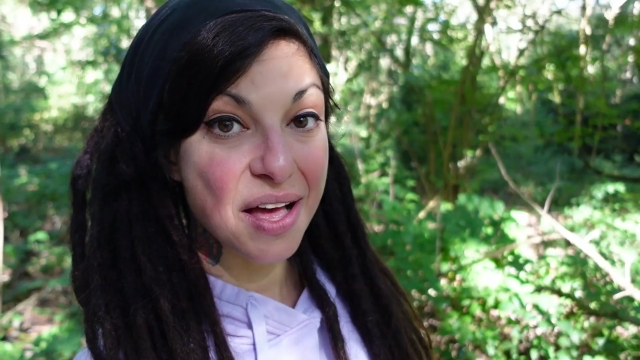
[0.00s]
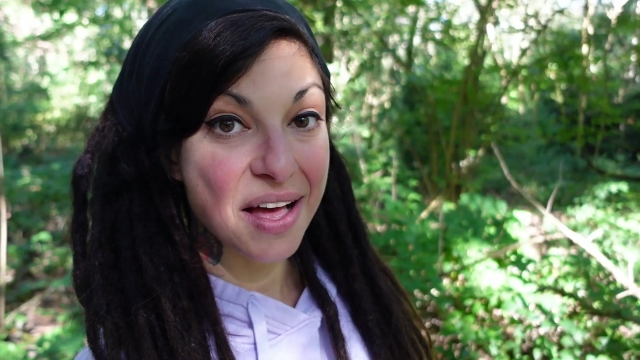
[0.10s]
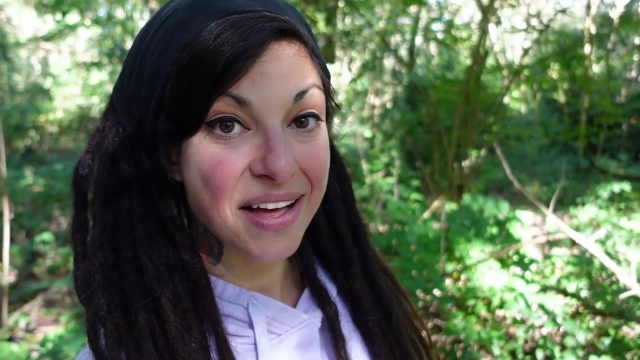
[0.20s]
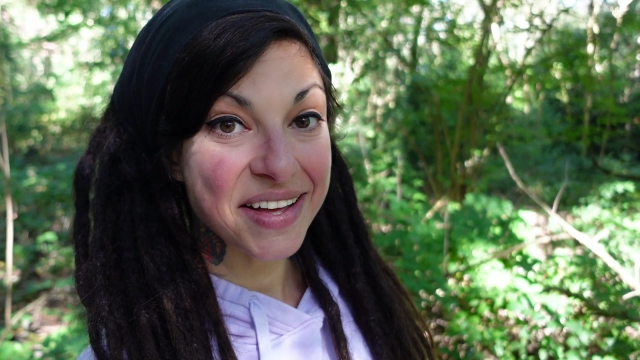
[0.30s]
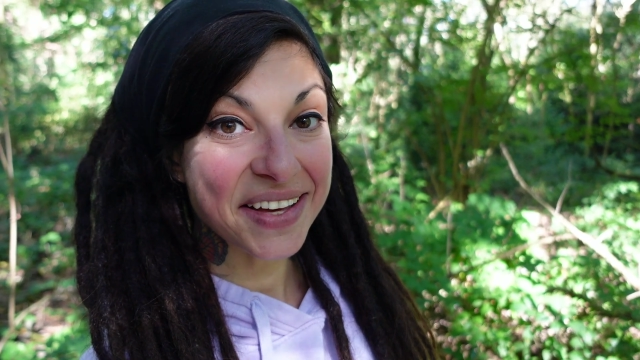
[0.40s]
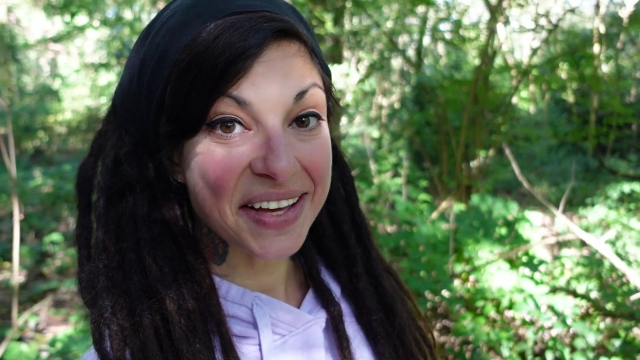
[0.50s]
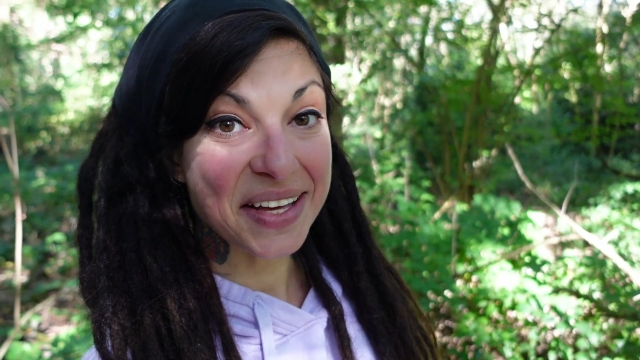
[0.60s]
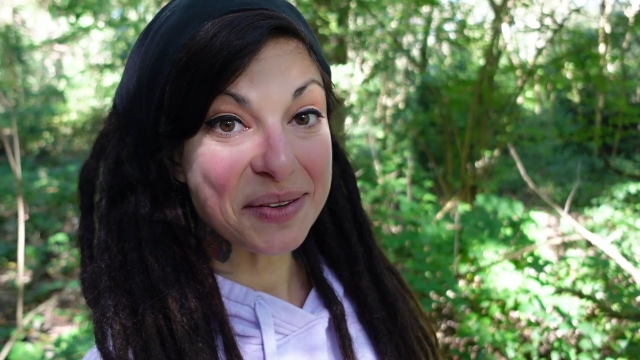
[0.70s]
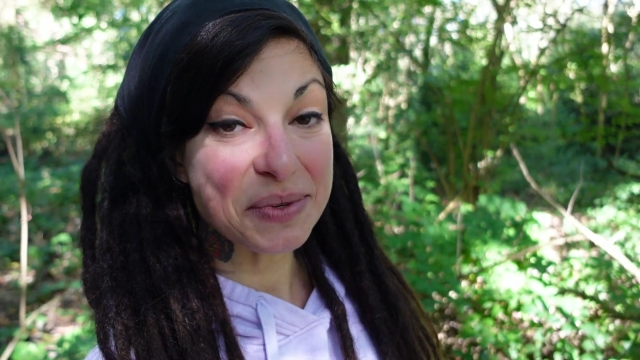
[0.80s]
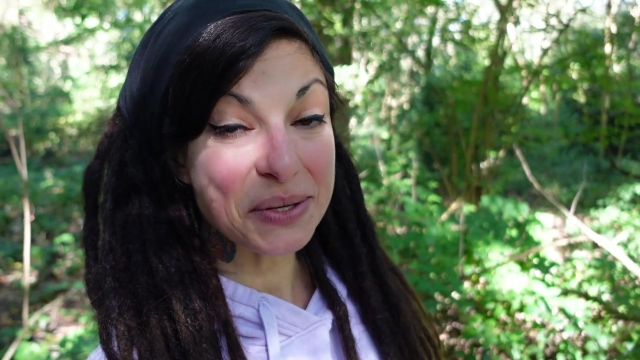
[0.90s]
I
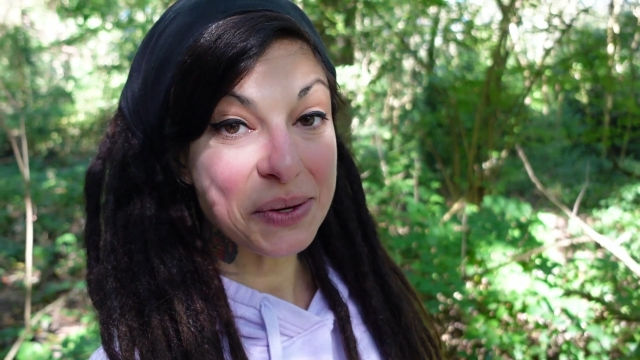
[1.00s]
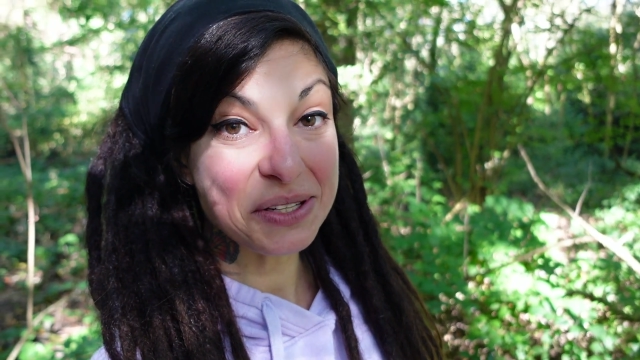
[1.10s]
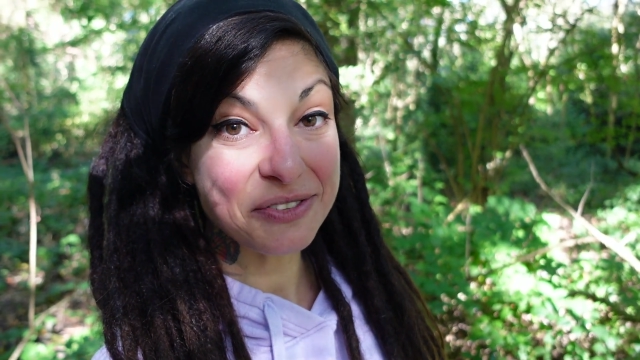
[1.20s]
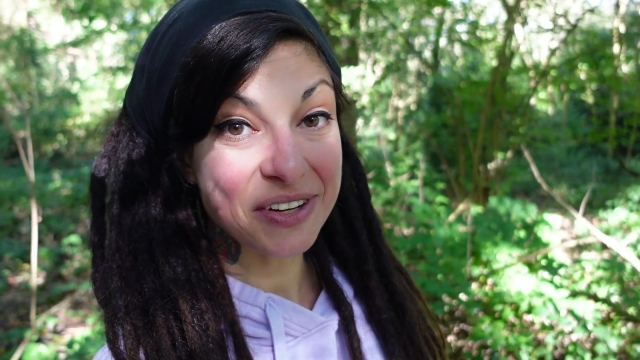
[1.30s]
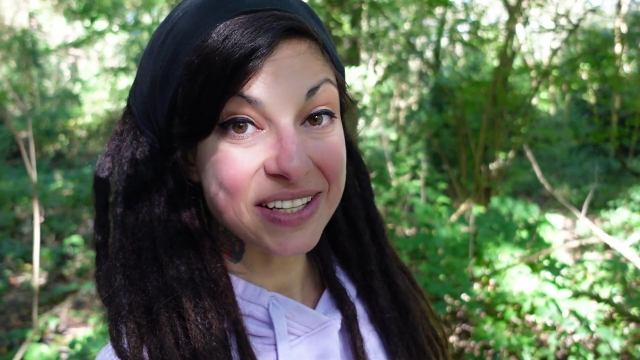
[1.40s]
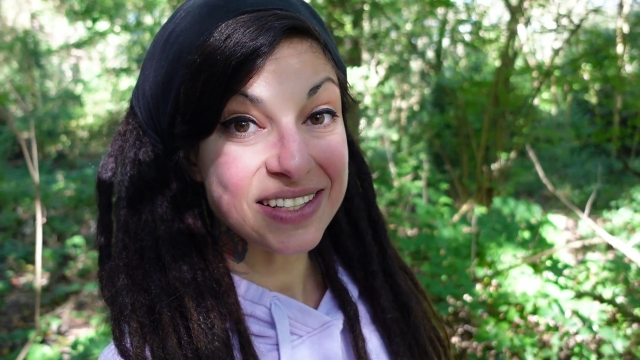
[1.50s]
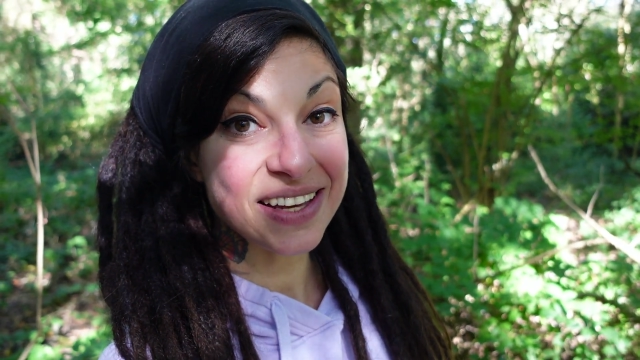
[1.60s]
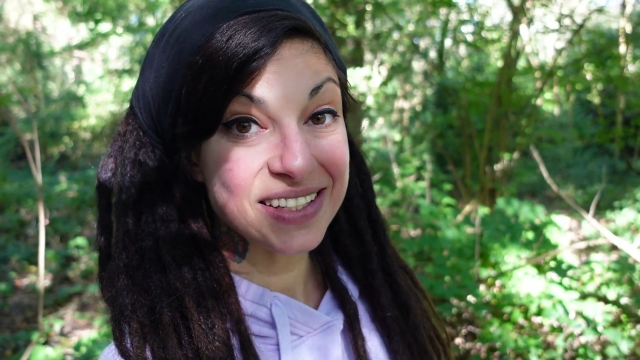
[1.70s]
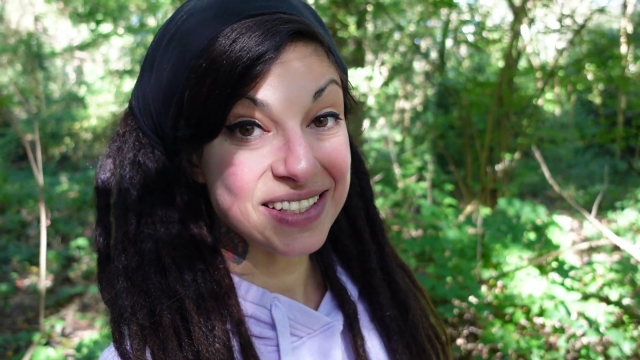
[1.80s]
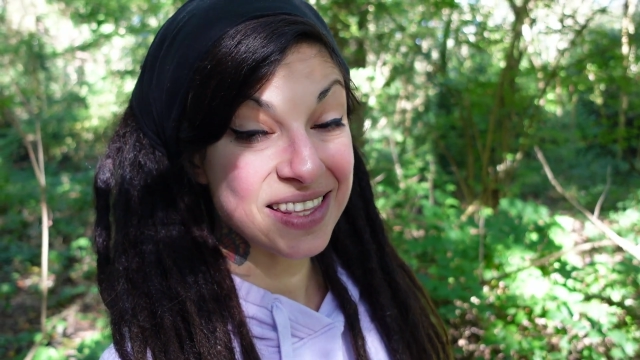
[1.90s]
am a qualified
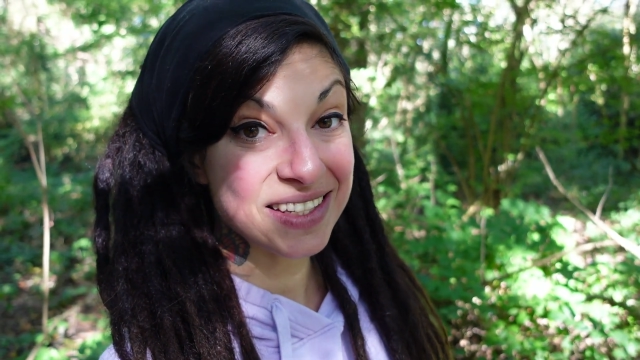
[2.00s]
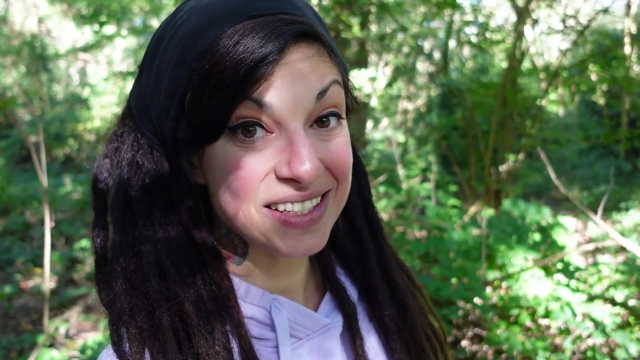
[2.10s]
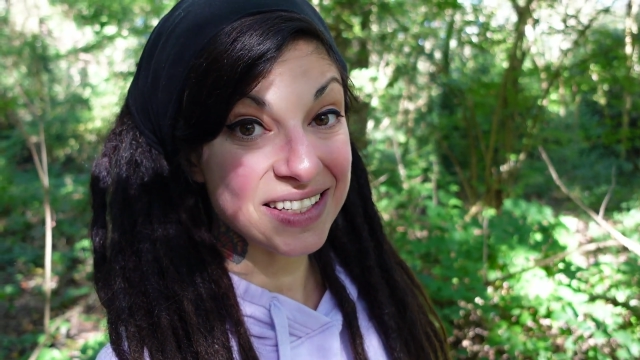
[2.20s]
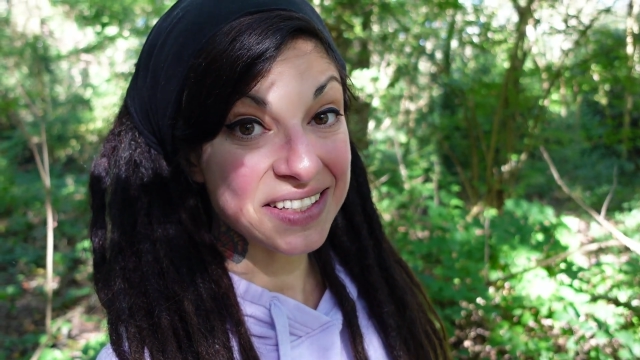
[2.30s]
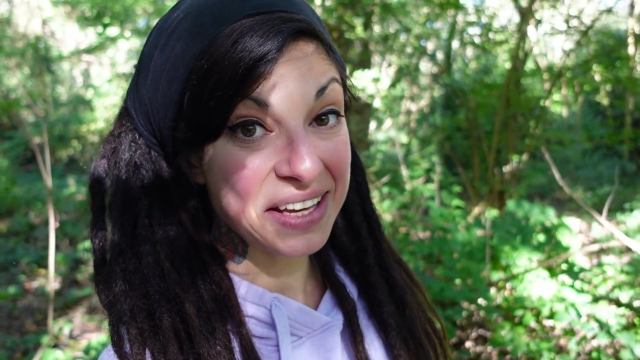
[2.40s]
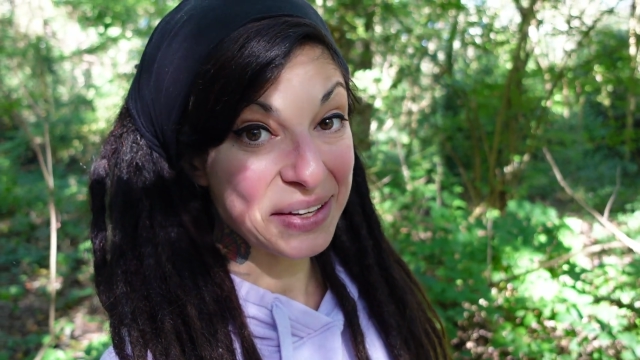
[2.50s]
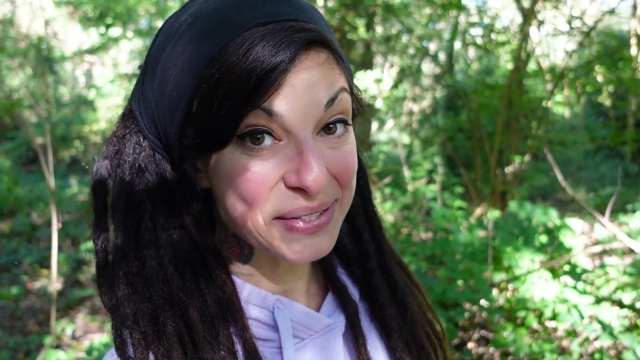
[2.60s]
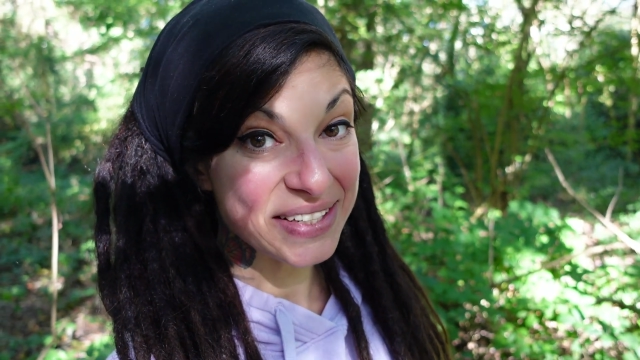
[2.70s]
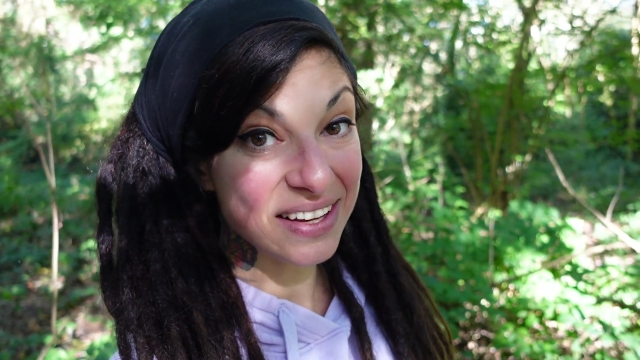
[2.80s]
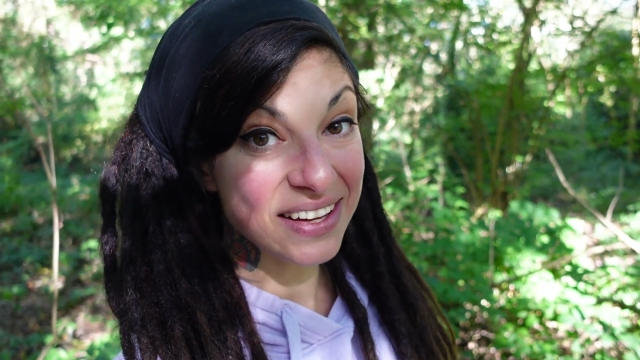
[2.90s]
psychosynthesis
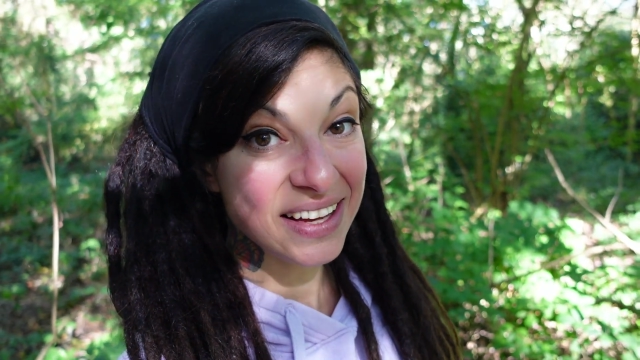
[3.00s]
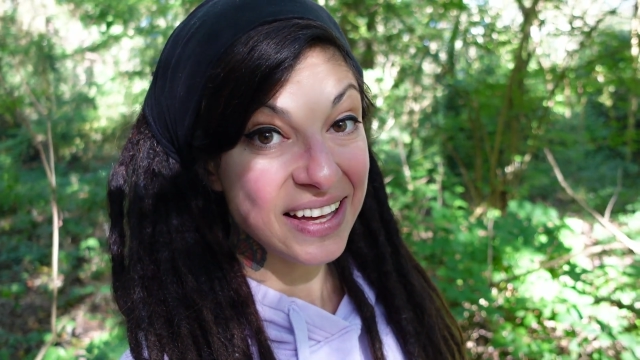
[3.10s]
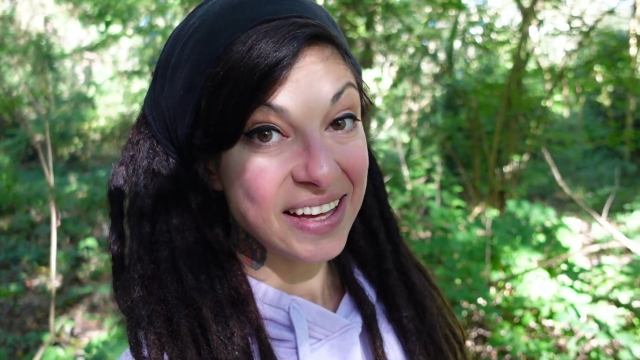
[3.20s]
counsellor,